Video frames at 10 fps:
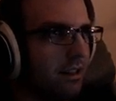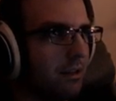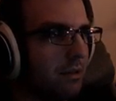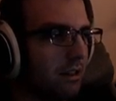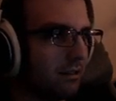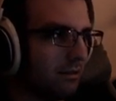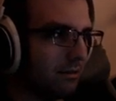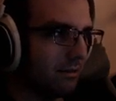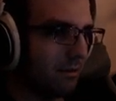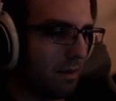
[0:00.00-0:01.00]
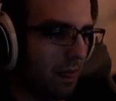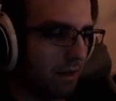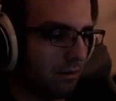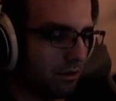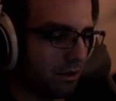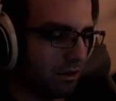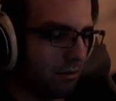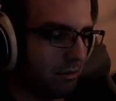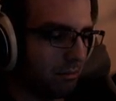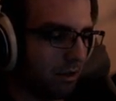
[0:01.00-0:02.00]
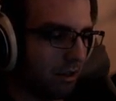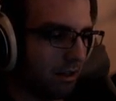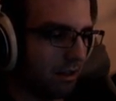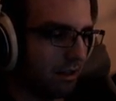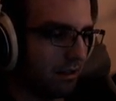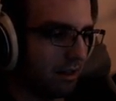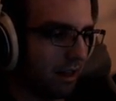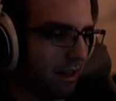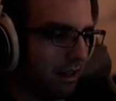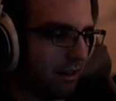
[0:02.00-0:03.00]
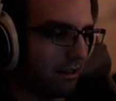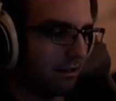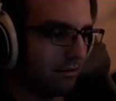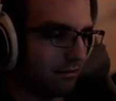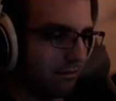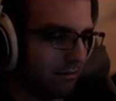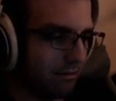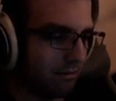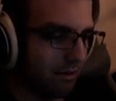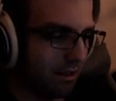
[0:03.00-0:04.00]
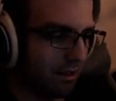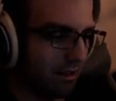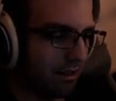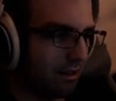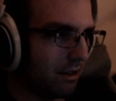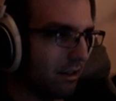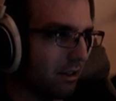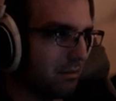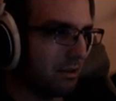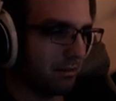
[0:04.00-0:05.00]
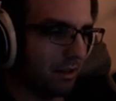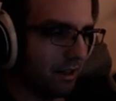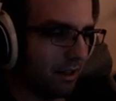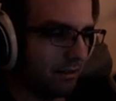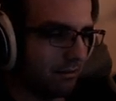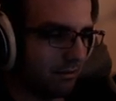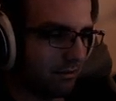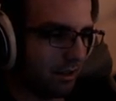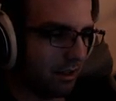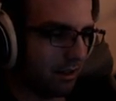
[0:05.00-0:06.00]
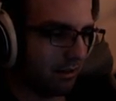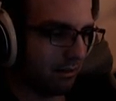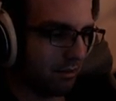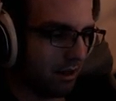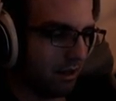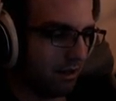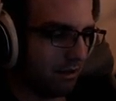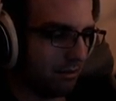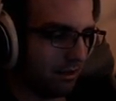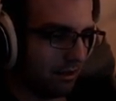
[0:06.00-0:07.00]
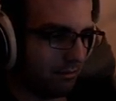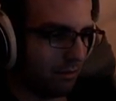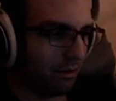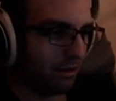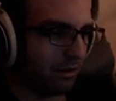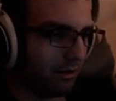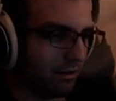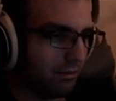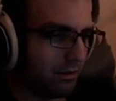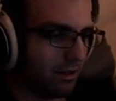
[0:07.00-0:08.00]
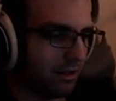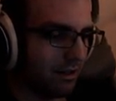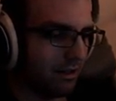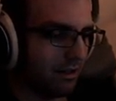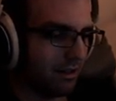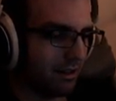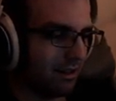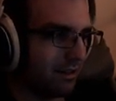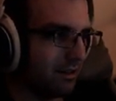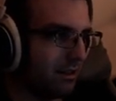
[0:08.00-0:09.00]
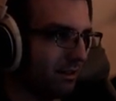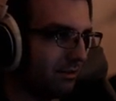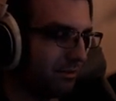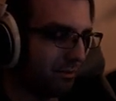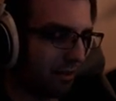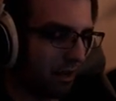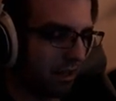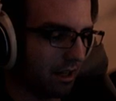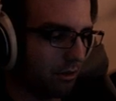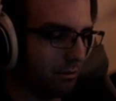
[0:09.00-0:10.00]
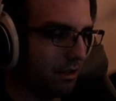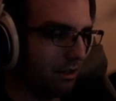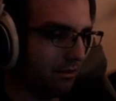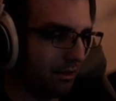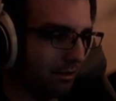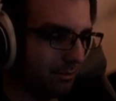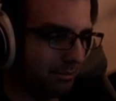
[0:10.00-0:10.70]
I mean, Would you just be cooking, hanging out, cooking up some like fucking apocalyptic pork or some shit, you know, that kind of stuff? I think it would be different.